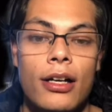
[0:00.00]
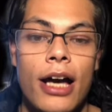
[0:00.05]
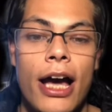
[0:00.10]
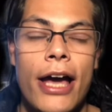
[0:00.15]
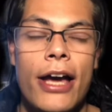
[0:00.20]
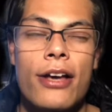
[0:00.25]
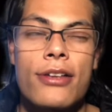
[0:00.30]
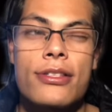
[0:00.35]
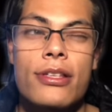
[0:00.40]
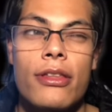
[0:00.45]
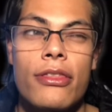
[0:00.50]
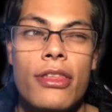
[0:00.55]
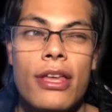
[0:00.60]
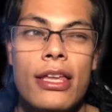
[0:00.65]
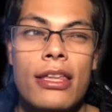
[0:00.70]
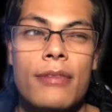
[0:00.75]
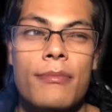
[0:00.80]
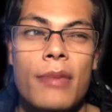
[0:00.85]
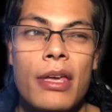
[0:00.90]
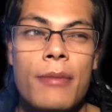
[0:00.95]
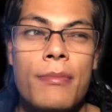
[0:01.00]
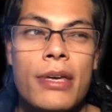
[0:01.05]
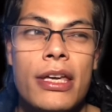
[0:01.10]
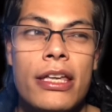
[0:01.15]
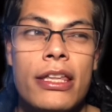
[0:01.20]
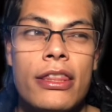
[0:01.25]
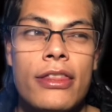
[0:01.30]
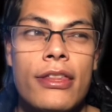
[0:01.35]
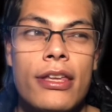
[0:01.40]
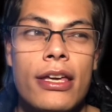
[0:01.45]
I also think
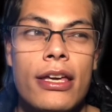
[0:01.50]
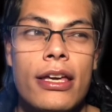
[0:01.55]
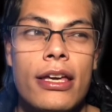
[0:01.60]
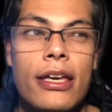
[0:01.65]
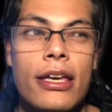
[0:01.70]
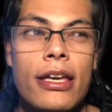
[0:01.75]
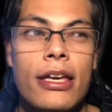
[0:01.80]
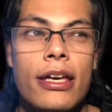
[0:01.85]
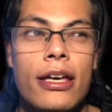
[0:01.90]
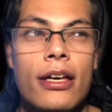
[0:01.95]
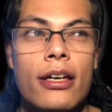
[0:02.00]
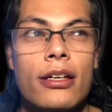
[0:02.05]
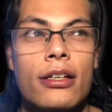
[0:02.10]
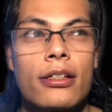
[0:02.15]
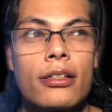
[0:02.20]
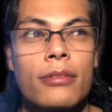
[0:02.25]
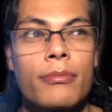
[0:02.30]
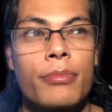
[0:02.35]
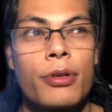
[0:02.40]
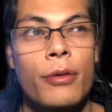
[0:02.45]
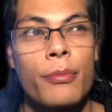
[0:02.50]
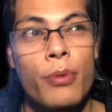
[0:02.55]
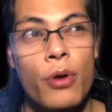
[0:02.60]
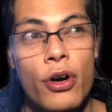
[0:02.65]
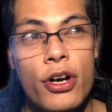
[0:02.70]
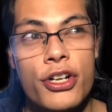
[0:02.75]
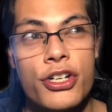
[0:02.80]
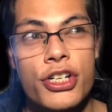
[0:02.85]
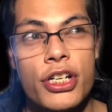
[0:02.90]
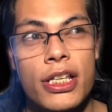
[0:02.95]
maybe the
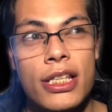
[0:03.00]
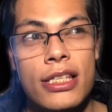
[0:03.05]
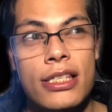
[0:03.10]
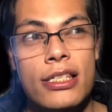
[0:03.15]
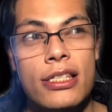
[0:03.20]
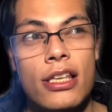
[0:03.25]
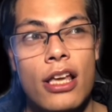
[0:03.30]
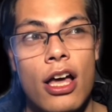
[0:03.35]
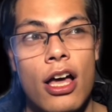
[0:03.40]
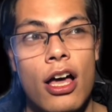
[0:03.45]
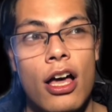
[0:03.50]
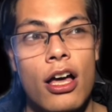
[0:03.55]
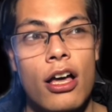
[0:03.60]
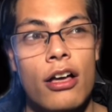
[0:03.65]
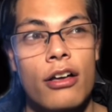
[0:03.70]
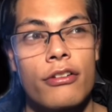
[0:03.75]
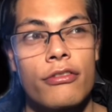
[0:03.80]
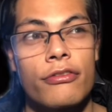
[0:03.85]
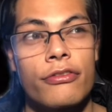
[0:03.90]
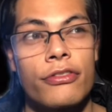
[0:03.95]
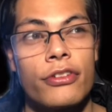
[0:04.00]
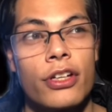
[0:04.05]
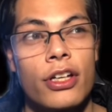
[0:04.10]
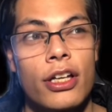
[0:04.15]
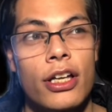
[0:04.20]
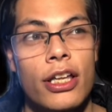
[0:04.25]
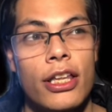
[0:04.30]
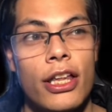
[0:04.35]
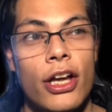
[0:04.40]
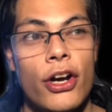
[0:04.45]
proportions of
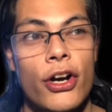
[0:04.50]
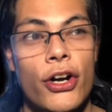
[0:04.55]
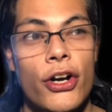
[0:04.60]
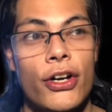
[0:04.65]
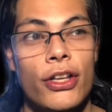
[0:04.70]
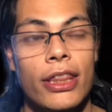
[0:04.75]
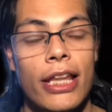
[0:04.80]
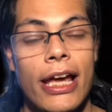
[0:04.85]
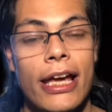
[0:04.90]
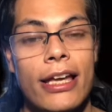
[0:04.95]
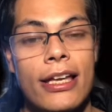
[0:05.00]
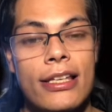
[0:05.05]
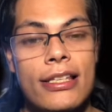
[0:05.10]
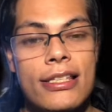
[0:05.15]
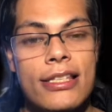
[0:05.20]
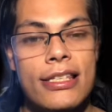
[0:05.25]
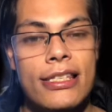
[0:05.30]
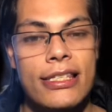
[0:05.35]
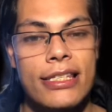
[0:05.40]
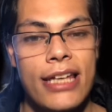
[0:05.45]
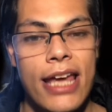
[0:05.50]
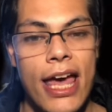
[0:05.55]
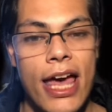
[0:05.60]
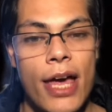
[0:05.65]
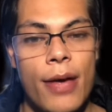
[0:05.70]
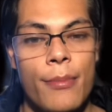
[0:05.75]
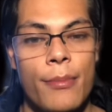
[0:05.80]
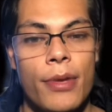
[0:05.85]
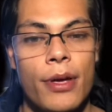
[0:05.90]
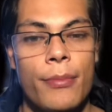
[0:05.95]
her
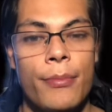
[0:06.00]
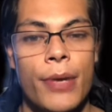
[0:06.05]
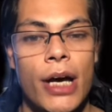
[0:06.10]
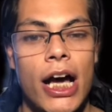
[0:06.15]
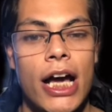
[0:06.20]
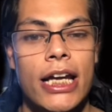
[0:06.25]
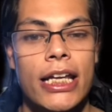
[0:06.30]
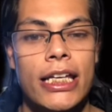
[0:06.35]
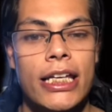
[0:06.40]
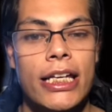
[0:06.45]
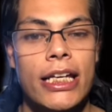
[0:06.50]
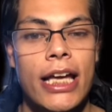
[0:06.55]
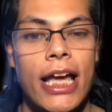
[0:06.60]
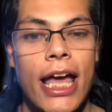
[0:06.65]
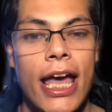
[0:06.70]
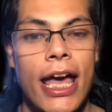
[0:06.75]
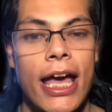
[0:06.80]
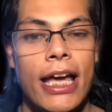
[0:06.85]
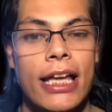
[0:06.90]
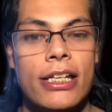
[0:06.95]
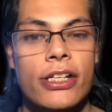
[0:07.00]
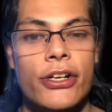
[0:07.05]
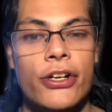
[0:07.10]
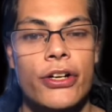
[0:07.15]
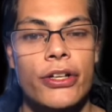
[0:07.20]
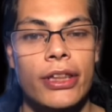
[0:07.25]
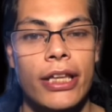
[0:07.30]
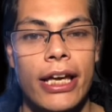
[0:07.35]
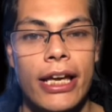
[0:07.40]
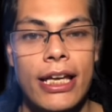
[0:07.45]
stem body and
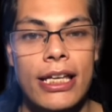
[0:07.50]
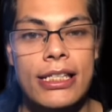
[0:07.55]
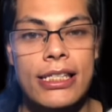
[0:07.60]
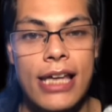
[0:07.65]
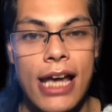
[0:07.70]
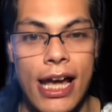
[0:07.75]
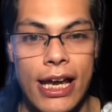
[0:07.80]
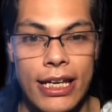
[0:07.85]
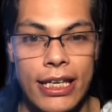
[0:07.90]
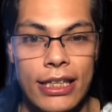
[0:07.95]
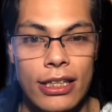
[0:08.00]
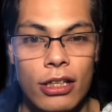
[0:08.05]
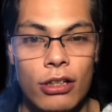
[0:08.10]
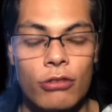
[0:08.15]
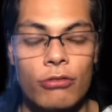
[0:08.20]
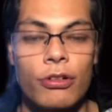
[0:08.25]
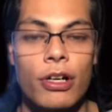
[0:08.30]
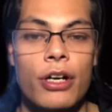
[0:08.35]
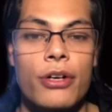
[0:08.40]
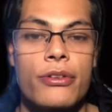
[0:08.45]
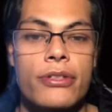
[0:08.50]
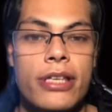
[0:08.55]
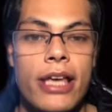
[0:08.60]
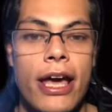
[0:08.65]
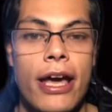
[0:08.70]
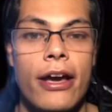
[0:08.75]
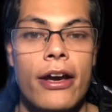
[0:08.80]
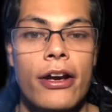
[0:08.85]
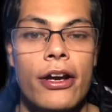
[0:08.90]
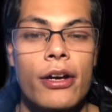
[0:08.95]
her tiny little rose
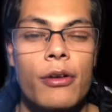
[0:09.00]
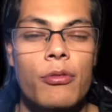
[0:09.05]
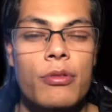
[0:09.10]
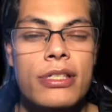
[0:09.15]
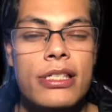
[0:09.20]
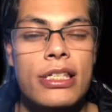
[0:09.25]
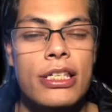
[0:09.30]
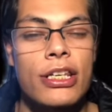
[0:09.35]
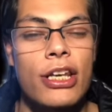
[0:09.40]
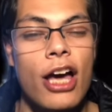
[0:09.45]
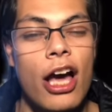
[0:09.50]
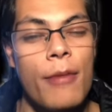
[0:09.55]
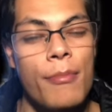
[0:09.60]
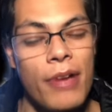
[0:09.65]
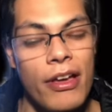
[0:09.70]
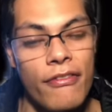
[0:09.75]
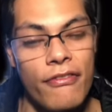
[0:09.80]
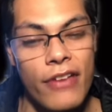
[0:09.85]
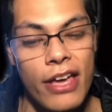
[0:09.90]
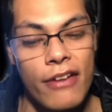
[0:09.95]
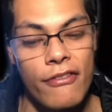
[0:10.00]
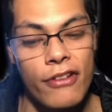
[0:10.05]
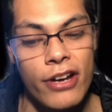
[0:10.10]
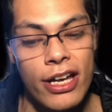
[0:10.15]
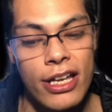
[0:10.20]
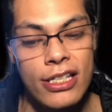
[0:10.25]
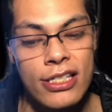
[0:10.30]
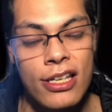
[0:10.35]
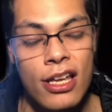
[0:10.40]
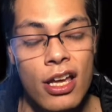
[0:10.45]
hair was not my
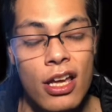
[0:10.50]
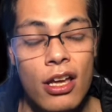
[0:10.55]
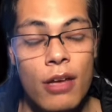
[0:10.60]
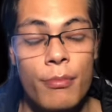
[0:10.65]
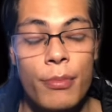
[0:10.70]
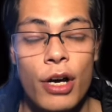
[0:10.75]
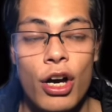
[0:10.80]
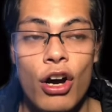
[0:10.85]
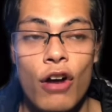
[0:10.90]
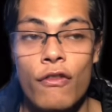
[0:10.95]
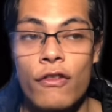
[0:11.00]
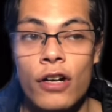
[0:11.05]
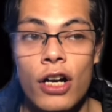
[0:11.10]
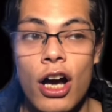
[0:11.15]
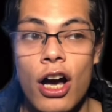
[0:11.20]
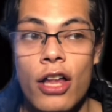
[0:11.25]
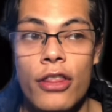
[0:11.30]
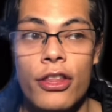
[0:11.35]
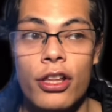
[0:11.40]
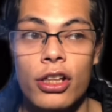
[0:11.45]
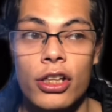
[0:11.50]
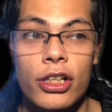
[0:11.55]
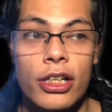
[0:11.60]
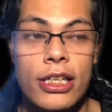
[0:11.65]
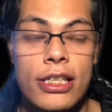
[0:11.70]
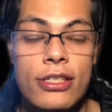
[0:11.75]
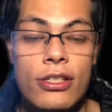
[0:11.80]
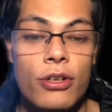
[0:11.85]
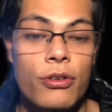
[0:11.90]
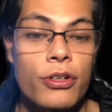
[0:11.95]
favorite, but overall the
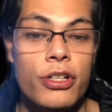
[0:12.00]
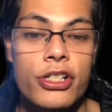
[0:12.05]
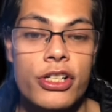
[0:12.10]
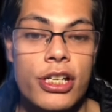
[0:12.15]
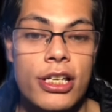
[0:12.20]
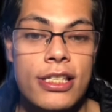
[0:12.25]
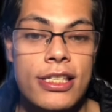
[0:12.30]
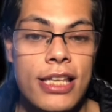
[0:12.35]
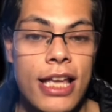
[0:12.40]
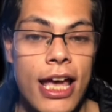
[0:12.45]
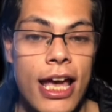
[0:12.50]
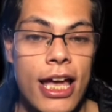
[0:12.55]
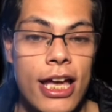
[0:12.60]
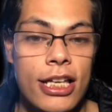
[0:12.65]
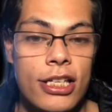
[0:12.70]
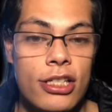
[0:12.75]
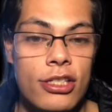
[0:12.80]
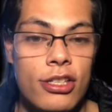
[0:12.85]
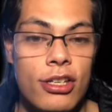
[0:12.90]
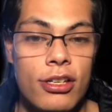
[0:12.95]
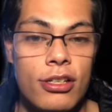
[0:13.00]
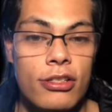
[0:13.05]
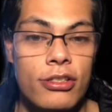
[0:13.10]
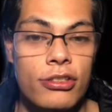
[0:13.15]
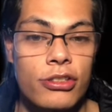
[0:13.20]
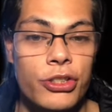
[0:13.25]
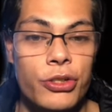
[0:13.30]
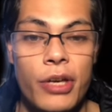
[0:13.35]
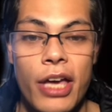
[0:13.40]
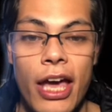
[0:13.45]
look is gorgeous and
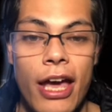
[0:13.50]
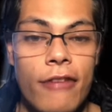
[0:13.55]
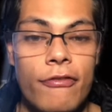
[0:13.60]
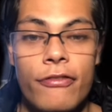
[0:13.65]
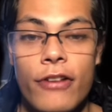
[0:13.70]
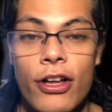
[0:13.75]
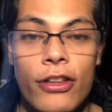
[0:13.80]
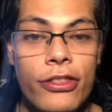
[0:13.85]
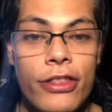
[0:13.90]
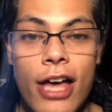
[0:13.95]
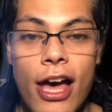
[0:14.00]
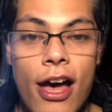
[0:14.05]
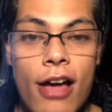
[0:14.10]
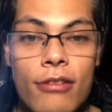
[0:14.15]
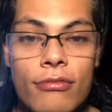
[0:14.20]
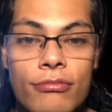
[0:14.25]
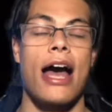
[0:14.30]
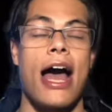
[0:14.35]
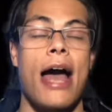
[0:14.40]
you can't fault that.